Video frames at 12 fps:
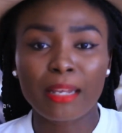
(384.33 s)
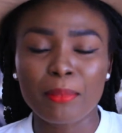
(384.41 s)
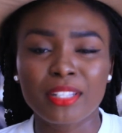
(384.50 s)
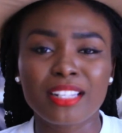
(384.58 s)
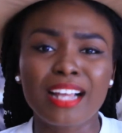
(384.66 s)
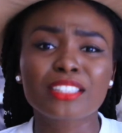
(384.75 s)
I
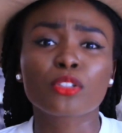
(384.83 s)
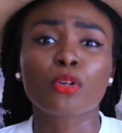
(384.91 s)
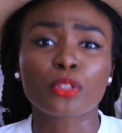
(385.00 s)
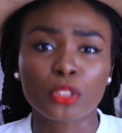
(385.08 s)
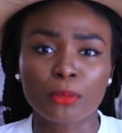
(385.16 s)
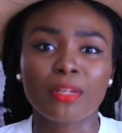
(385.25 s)
mean, that's
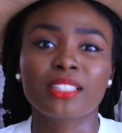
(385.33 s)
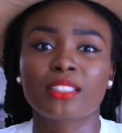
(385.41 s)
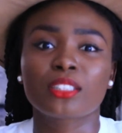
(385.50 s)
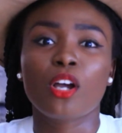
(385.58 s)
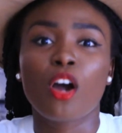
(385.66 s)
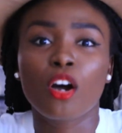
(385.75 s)
awesome. That
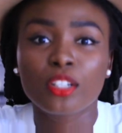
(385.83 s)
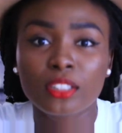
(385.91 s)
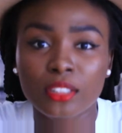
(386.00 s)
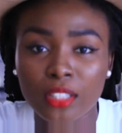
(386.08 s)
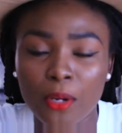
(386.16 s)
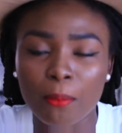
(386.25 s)
is
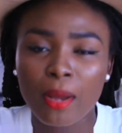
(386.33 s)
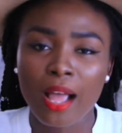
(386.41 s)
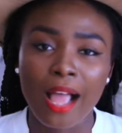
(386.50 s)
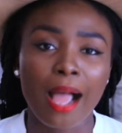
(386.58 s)
awesome.